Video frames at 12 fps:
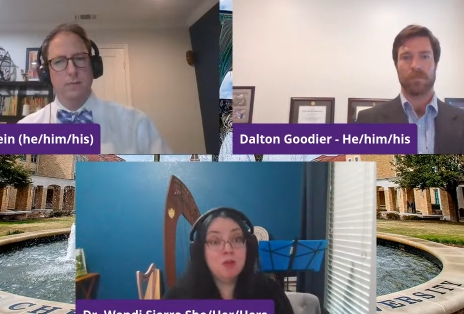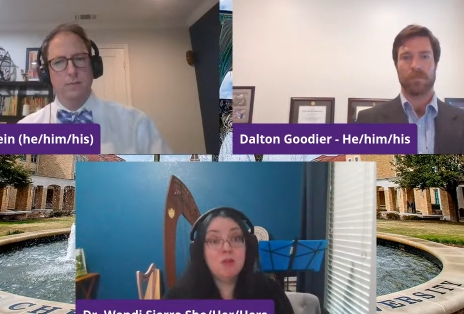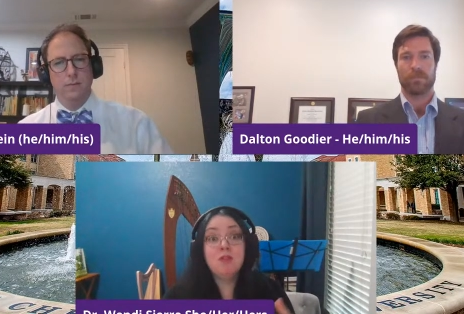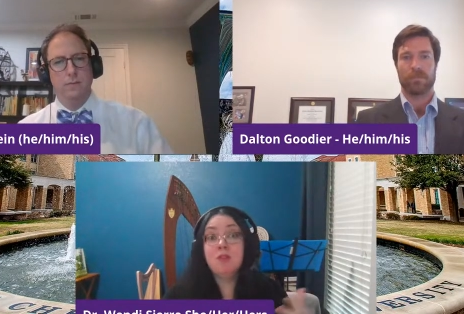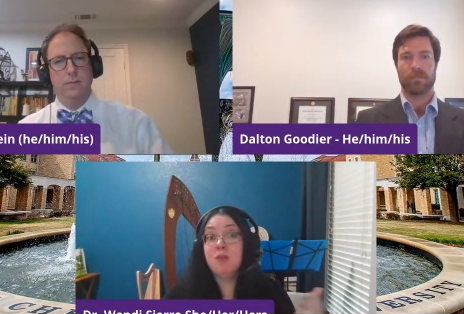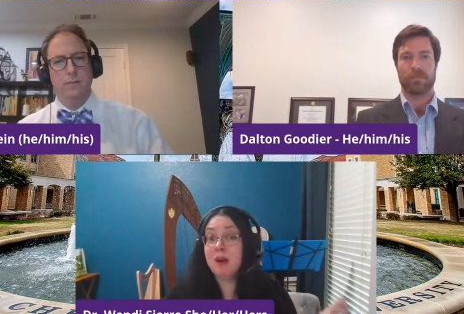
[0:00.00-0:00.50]
Speaker 1: who
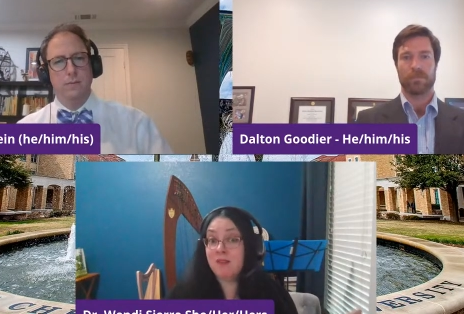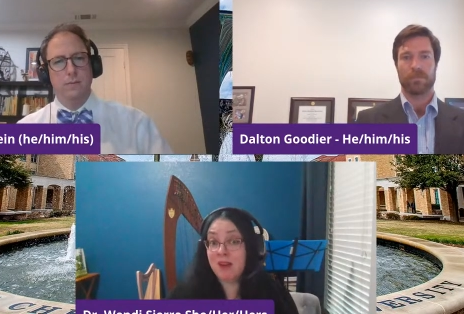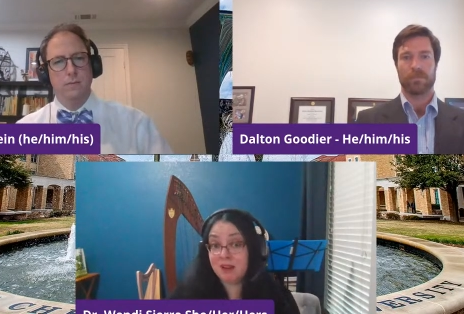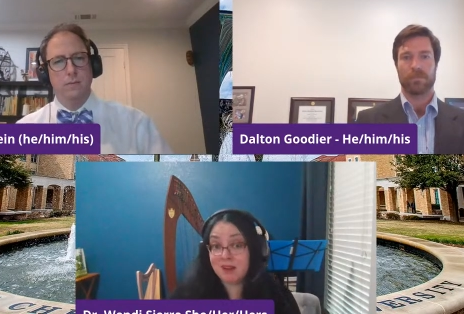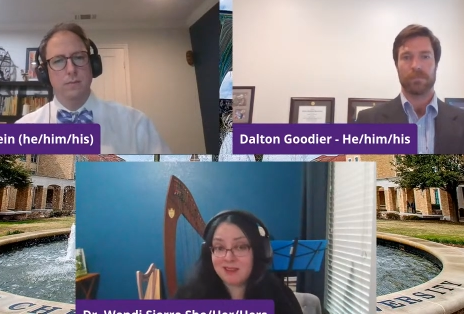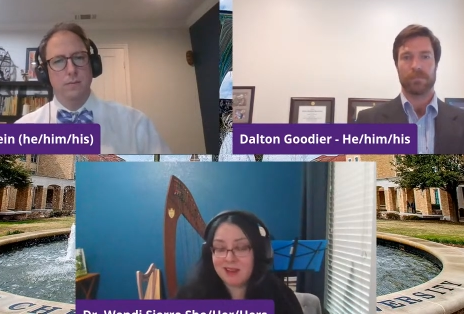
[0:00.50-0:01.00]
do have
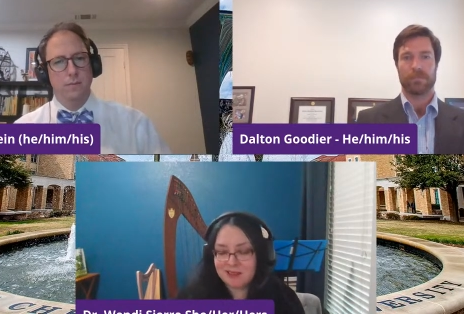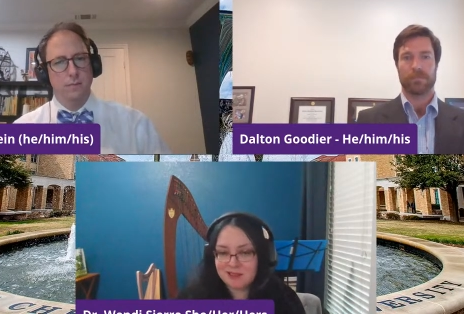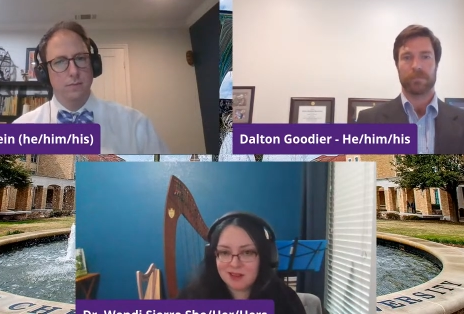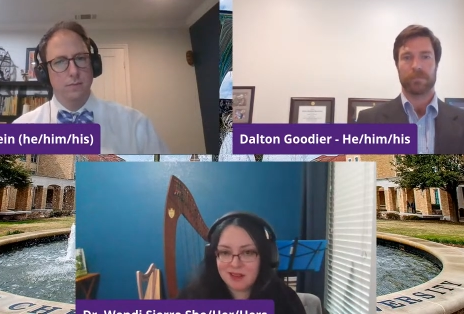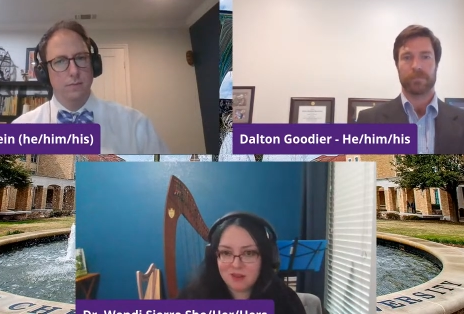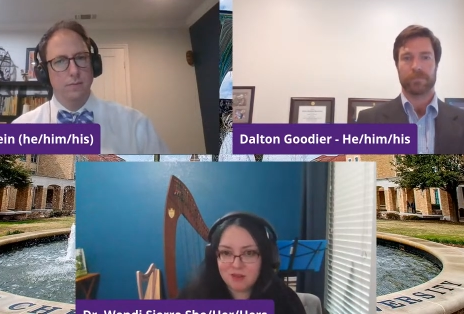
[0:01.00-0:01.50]
access
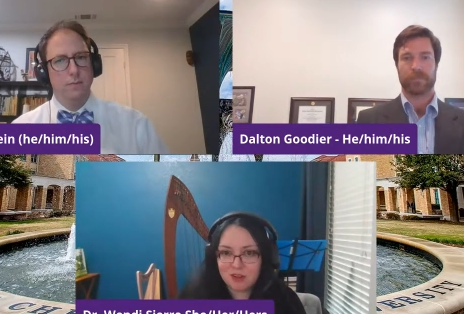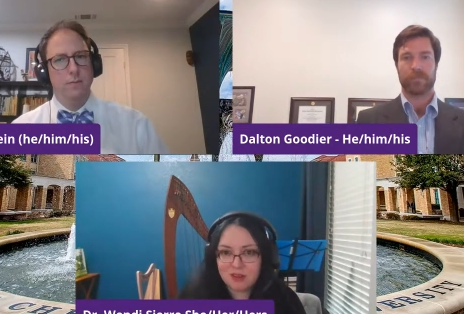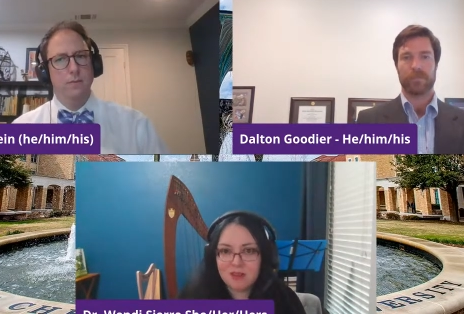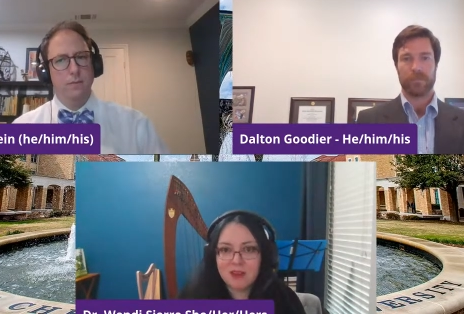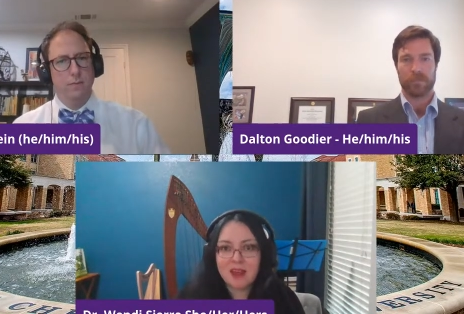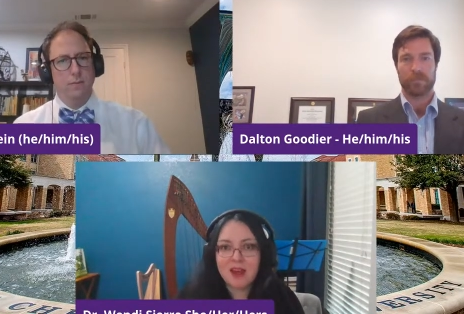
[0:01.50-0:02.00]
to
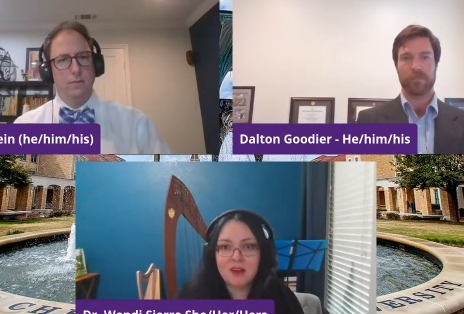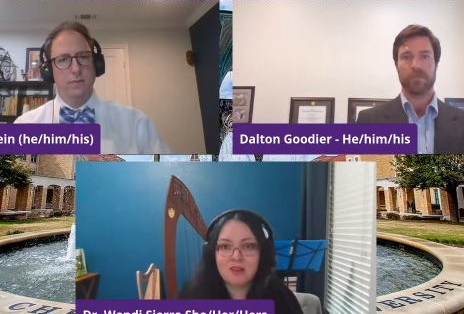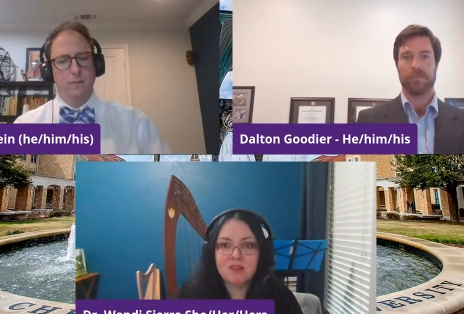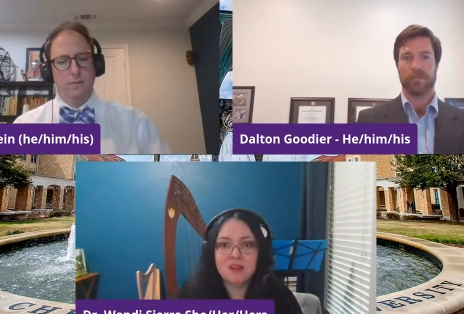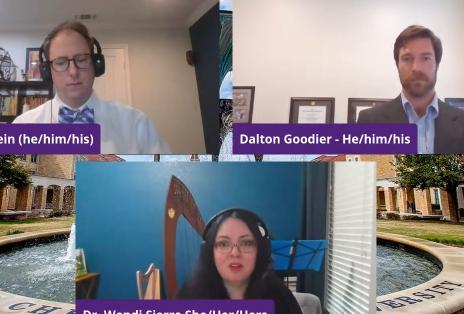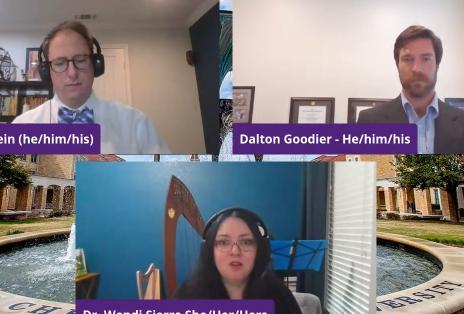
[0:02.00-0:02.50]
everything
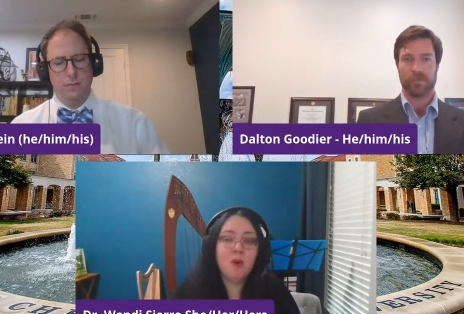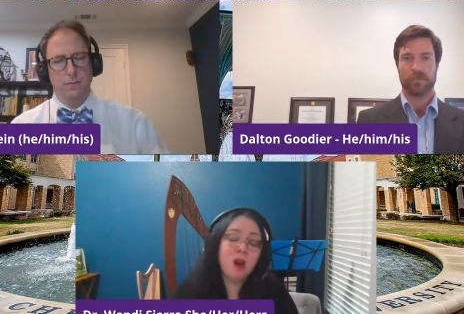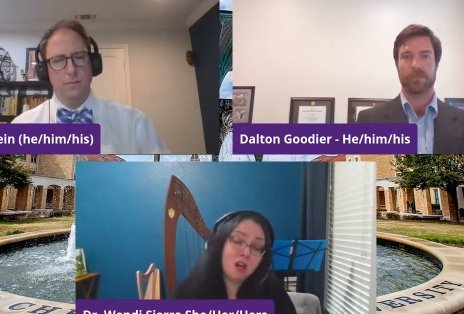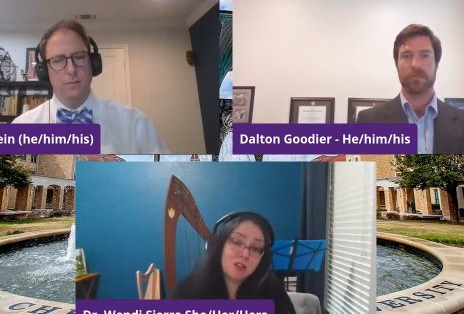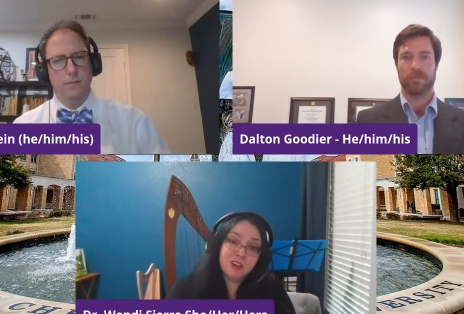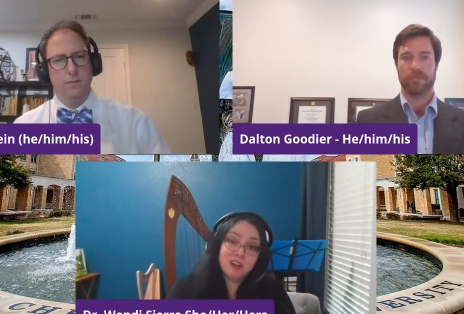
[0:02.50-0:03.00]
else and who
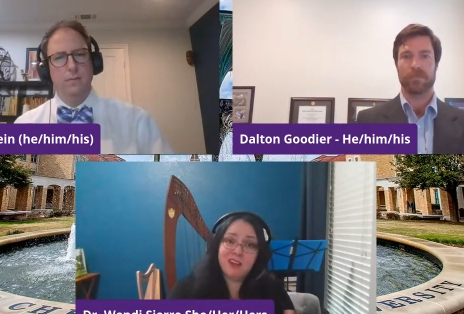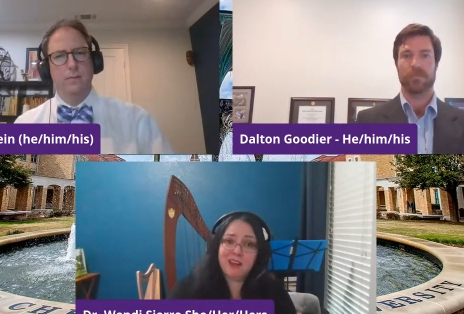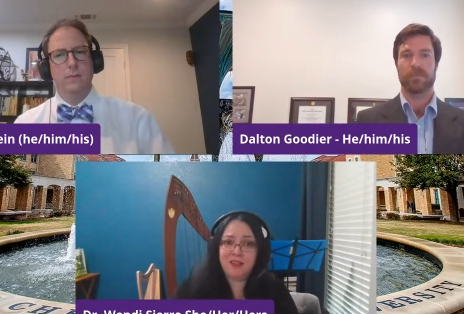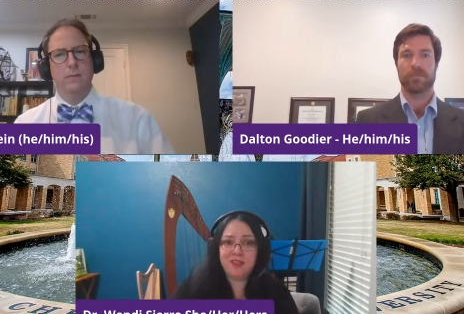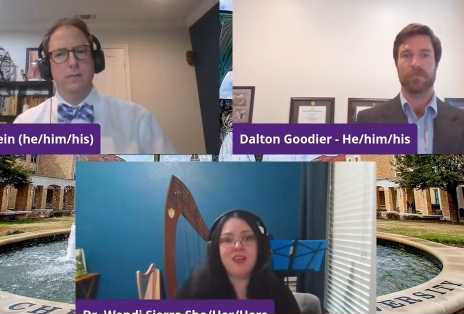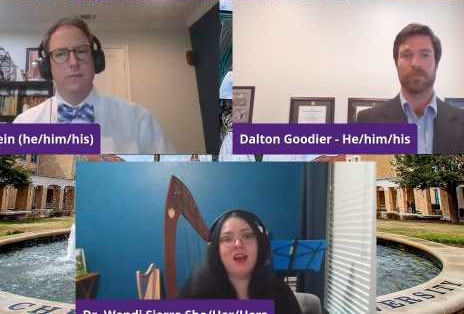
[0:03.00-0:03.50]
are looking
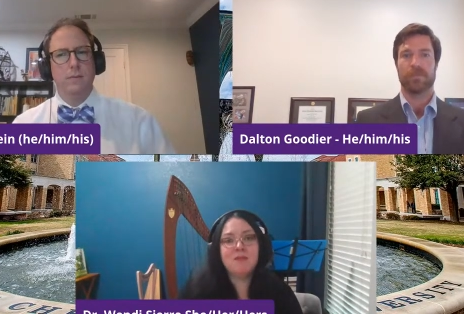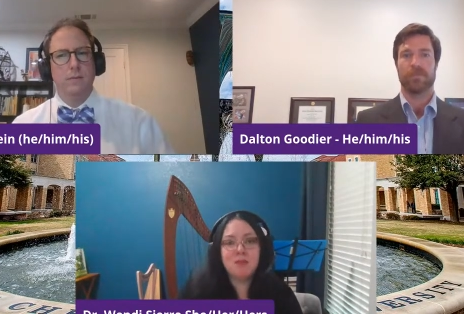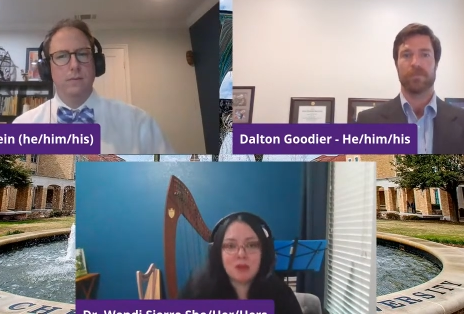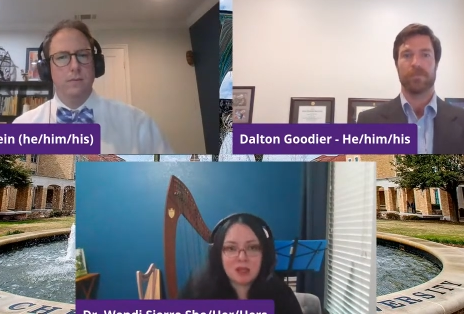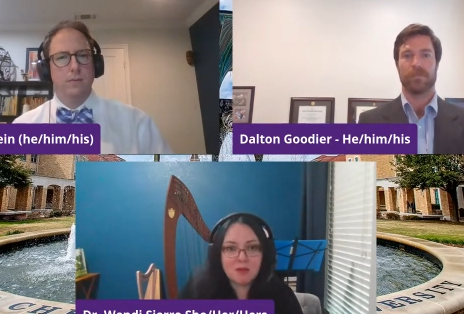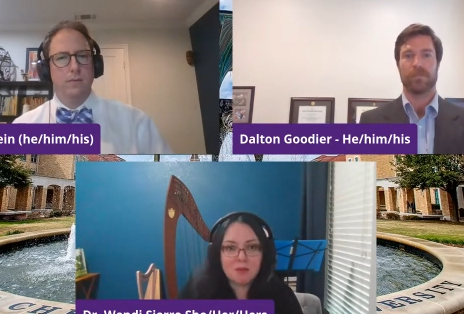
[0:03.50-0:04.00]
at that
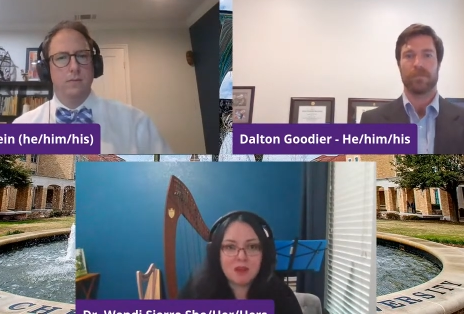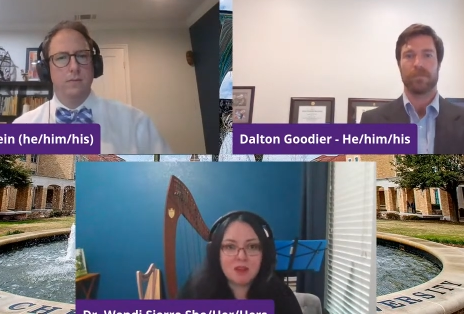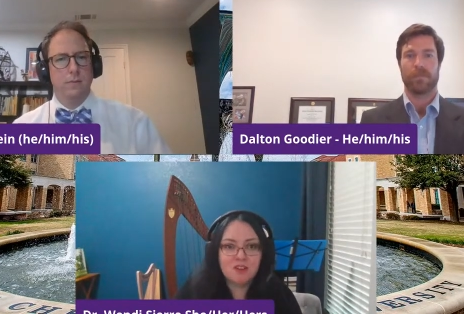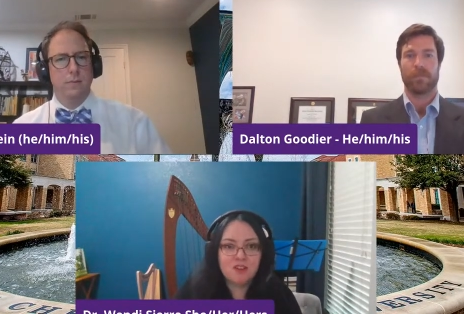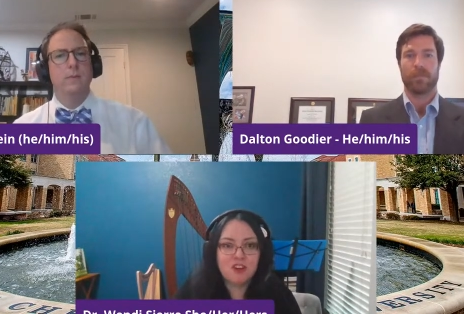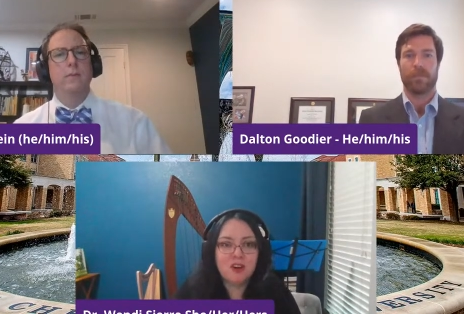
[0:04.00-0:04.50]
big
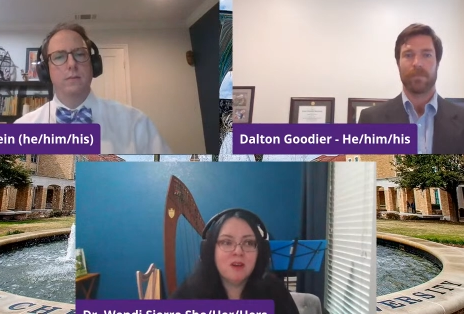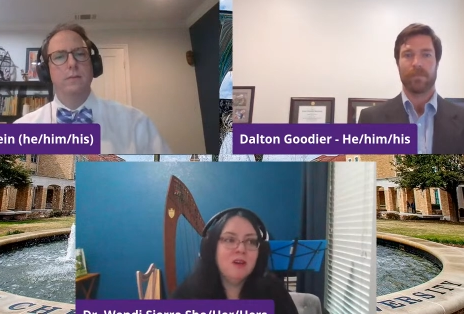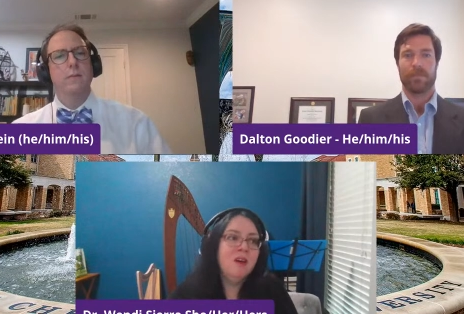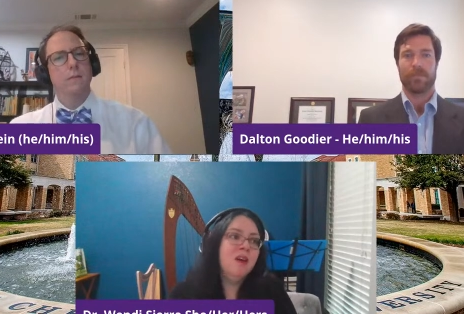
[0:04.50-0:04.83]
picture.